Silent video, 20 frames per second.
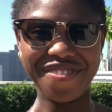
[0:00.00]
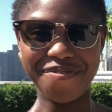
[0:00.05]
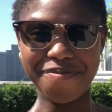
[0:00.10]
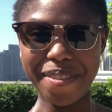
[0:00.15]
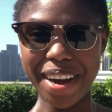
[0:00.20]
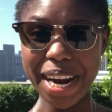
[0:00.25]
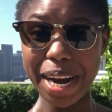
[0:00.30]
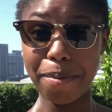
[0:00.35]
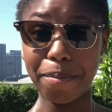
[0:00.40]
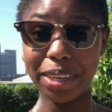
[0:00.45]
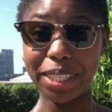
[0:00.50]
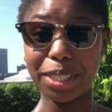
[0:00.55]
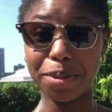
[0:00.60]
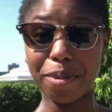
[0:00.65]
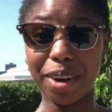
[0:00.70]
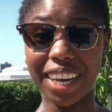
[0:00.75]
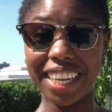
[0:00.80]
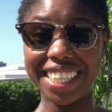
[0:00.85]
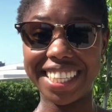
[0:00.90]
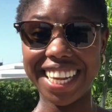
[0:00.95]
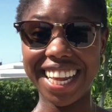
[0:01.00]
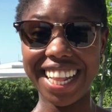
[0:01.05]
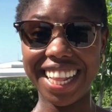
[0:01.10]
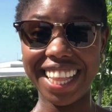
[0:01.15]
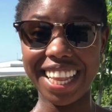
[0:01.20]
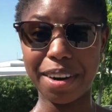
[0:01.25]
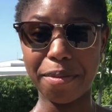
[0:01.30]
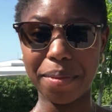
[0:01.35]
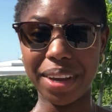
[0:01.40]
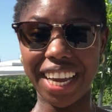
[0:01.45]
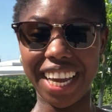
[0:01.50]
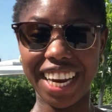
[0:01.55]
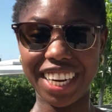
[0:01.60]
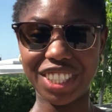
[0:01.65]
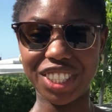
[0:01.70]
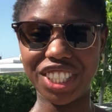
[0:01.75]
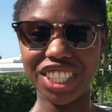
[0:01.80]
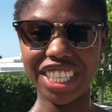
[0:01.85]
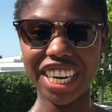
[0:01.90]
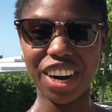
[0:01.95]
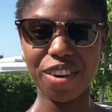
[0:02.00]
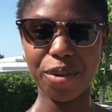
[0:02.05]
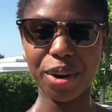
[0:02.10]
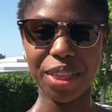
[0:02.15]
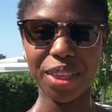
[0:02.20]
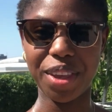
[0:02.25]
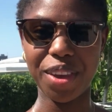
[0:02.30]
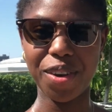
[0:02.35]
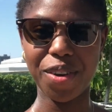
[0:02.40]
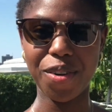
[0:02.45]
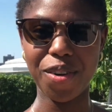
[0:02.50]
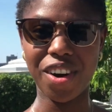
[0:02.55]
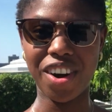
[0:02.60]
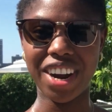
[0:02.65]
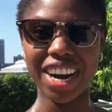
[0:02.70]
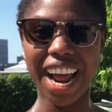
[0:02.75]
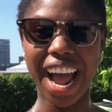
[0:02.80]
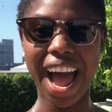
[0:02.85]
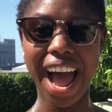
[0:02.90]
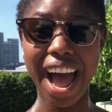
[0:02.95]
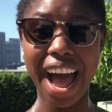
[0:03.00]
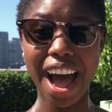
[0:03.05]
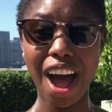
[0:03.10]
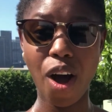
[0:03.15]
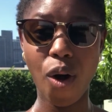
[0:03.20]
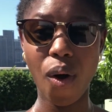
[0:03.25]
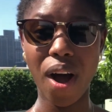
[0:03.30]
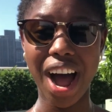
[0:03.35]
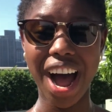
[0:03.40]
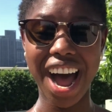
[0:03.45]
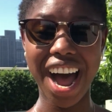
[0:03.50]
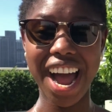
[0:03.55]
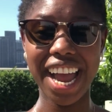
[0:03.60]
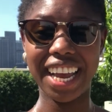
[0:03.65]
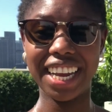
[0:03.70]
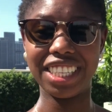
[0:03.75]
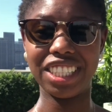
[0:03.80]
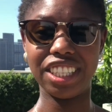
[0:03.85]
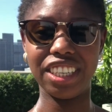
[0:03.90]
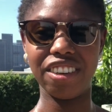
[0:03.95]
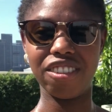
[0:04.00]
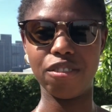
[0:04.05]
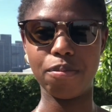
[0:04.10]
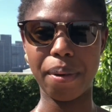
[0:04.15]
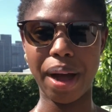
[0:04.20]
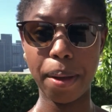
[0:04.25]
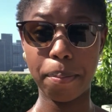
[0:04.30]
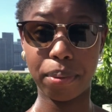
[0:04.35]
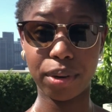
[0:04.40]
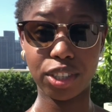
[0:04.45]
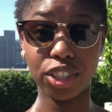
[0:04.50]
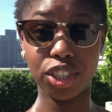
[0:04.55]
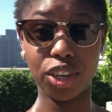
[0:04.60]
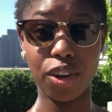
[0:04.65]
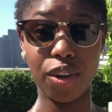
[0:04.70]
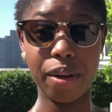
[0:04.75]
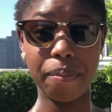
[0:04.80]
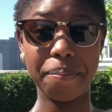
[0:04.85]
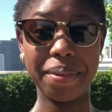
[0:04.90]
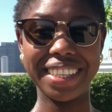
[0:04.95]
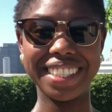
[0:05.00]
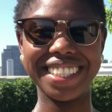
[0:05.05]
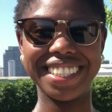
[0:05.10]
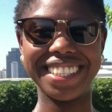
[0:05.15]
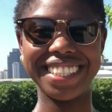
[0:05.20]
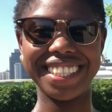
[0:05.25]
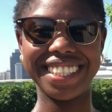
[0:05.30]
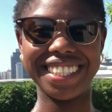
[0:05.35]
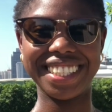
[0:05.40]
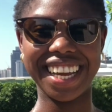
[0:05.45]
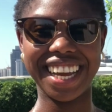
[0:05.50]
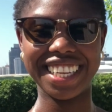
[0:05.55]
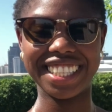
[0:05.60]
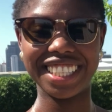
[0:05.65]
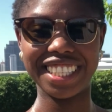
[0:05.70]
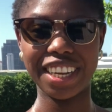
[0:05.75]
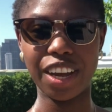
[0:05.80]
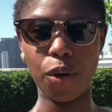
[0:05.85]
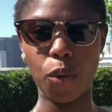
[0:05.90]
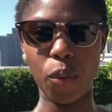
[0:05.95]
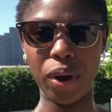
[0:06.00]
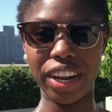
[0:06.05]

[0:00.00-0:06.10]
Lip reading: My name is Shimon Itel. I'm here to share with you on how I achieved my personal and business success